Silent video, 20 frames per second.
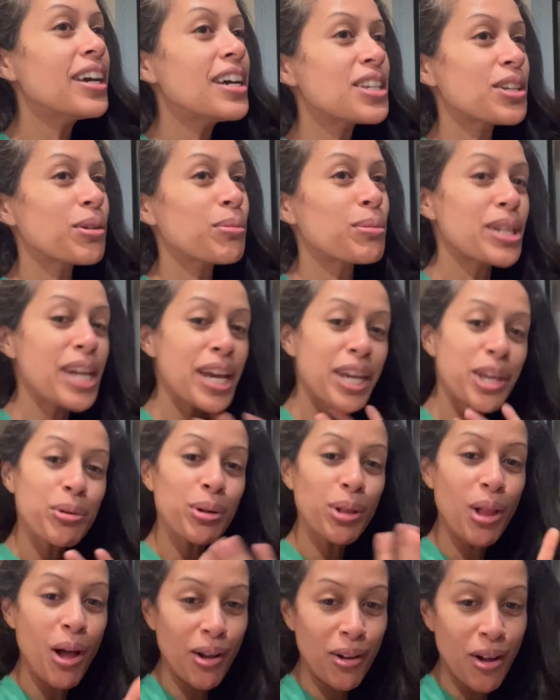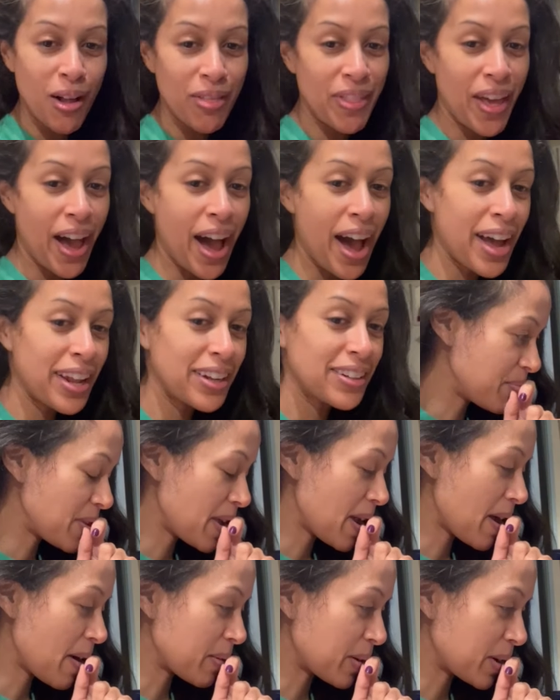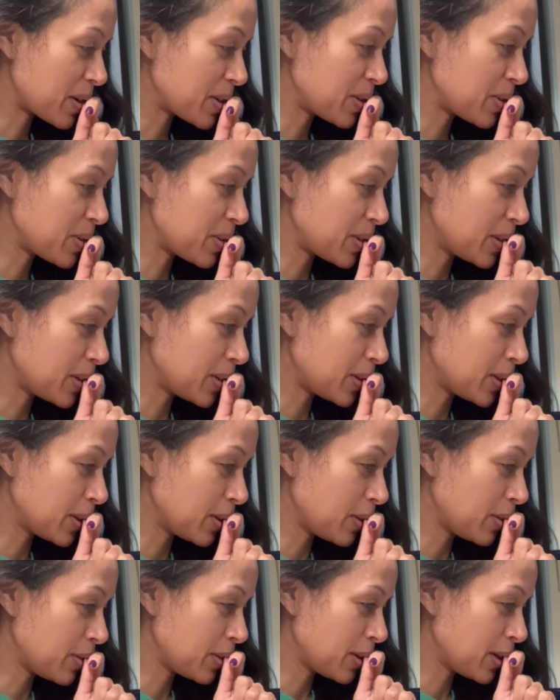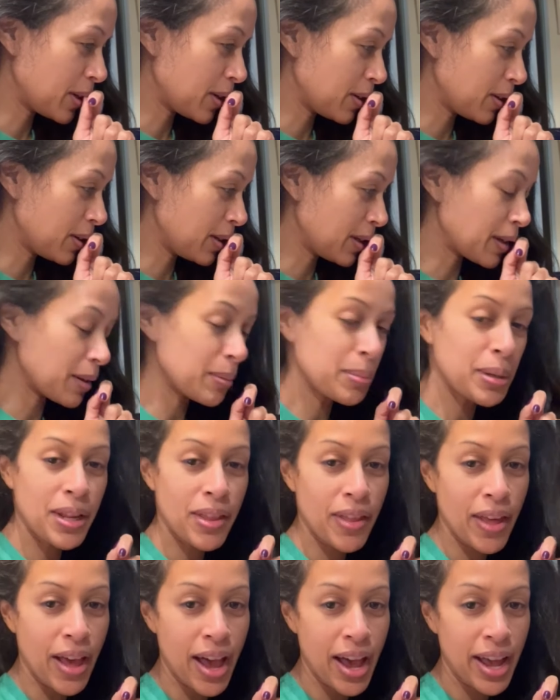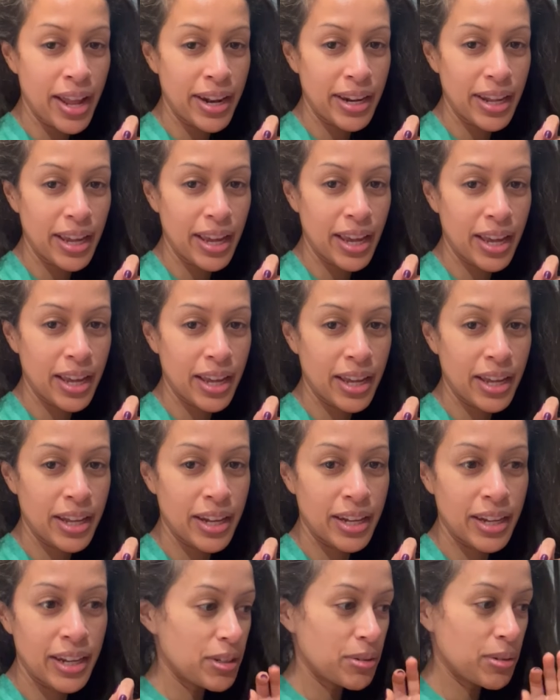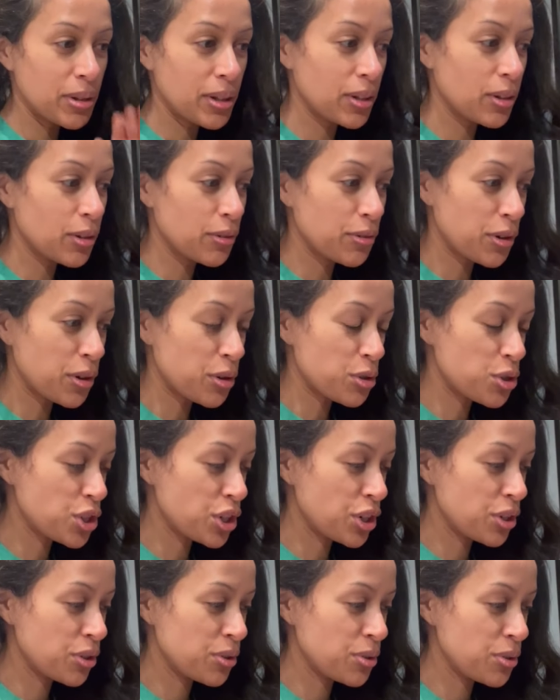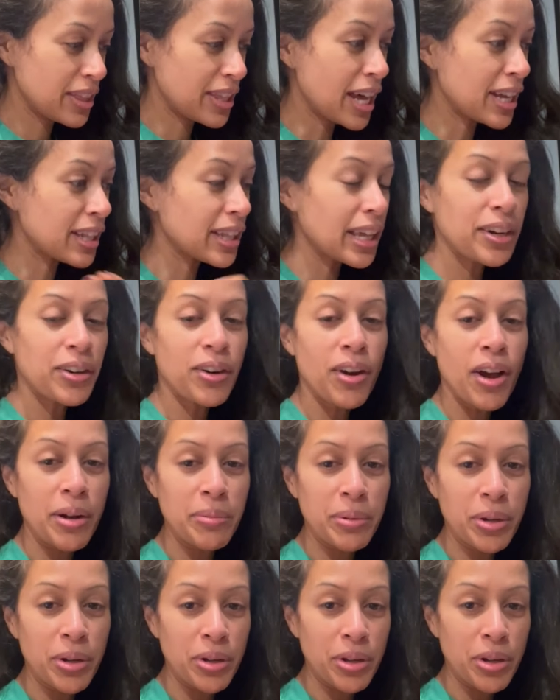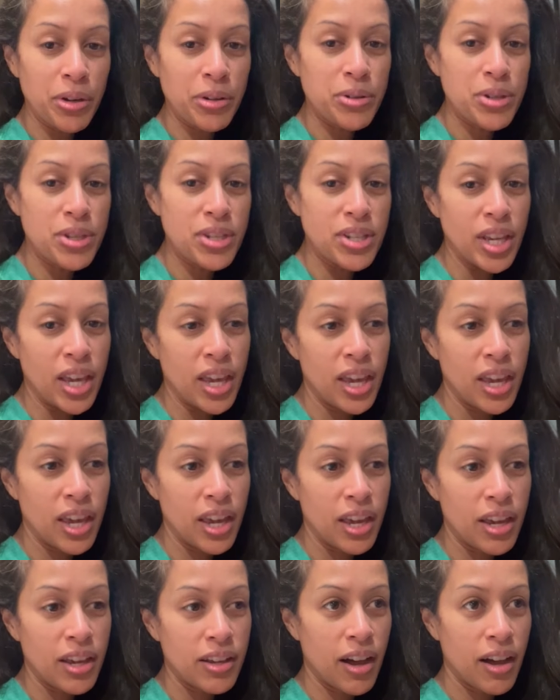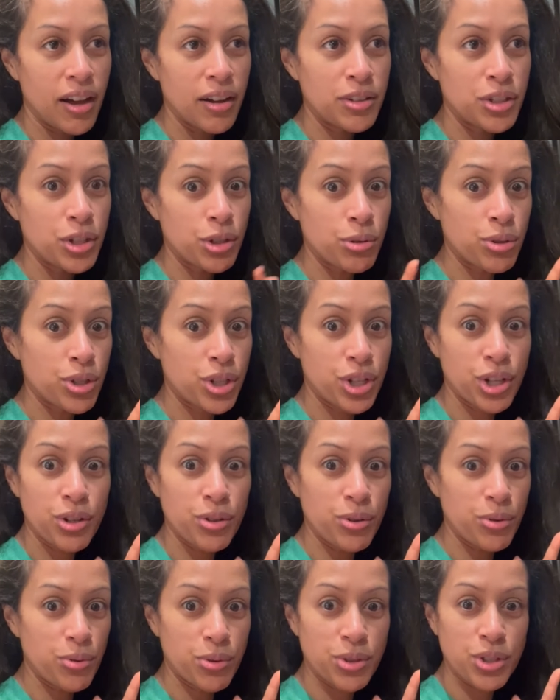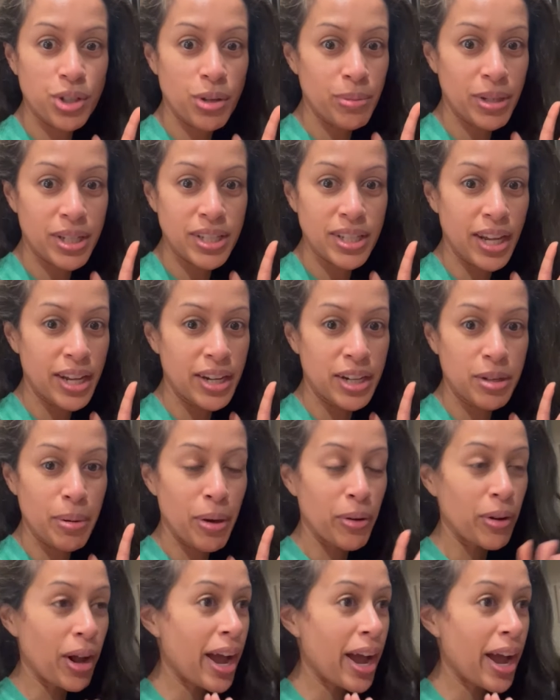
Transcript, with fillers: So I'm going to take you along on that. Yeah, I'm going to do a little bit of that and doing a little photo shoot. Then later on I'm going to go see Dune 2, which I'm excited about.